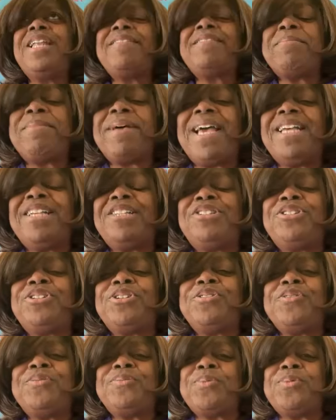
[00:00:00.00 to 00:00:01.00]
to have to buy a
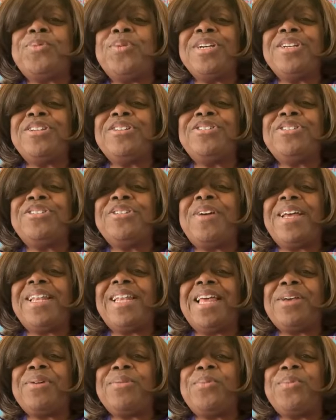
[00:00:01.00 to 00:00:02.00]
surfboard because, you know, I
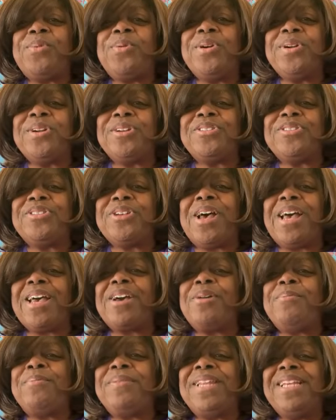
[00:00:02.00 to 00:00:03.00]
like water. So I
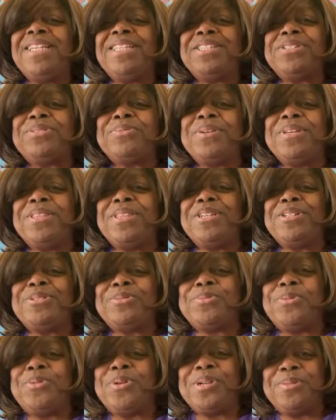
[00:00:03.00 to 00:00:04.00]
go places where
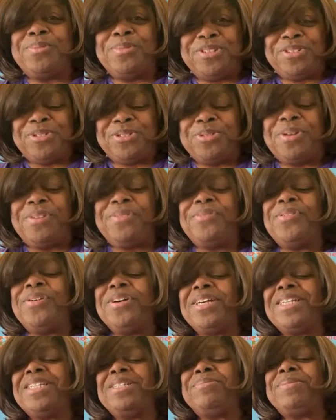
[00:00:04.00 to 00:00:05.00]
there's water, which
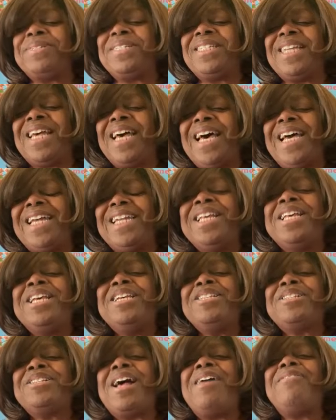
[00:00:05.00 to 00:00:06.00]
Norfolk is beside.
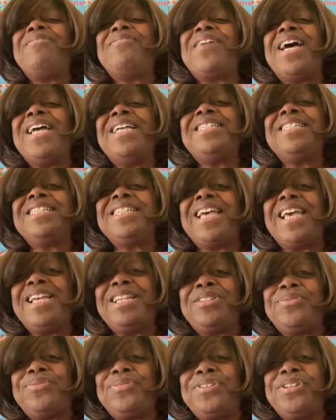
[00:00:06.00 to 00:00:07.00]
So I'll find
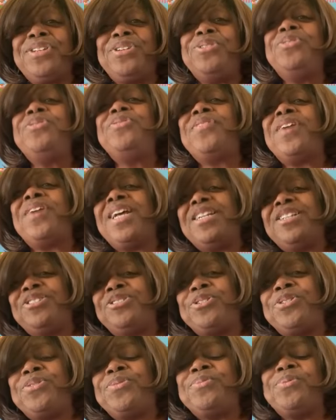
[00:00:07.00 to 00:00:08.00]
skates for you. You find a
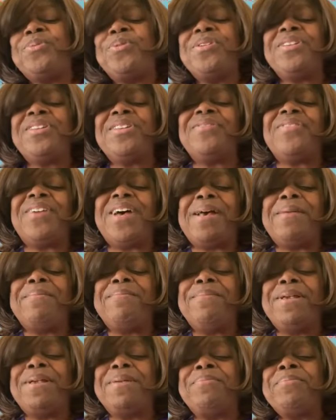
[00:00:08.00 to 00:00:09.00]
surfboard to
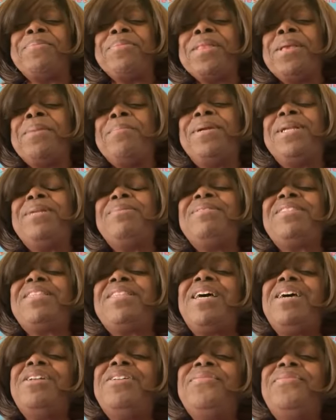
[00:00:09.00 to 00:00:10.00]
find me. But it was
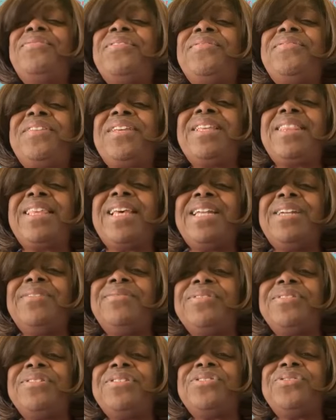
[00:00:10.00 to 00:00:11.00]
the 150th
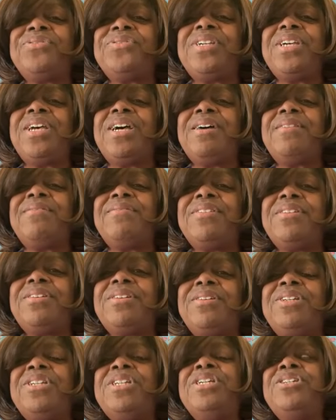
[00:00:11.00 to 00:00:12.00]
anniversary of
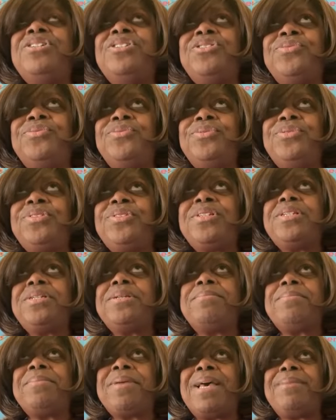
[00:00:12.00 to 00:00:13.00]
the
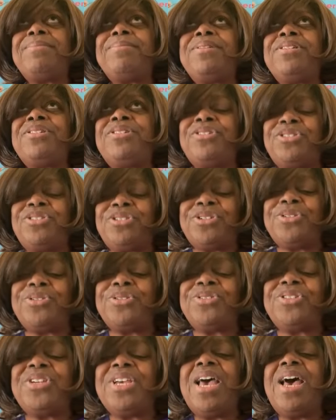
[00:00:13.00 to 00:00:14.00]
Jerusalem Baptist
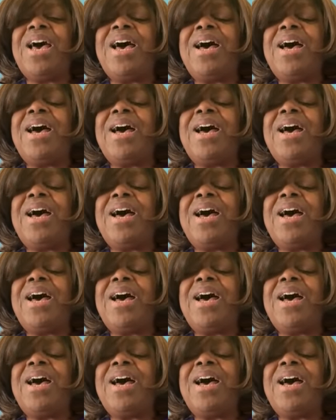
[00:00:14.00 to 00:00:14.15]
Church,